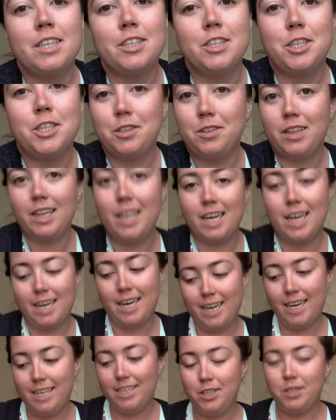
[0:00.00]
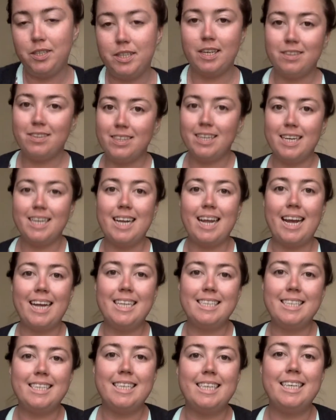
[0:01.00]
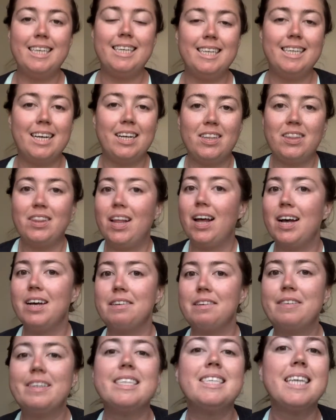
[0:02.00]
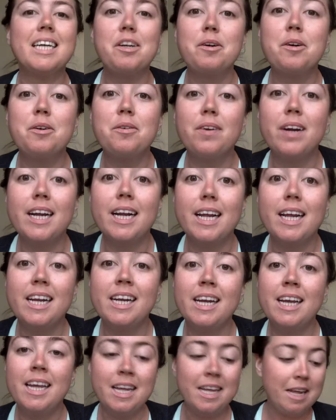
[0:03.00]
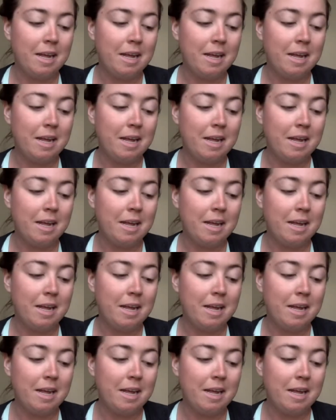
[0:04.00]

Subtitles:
July 2019 Love Tarot reading.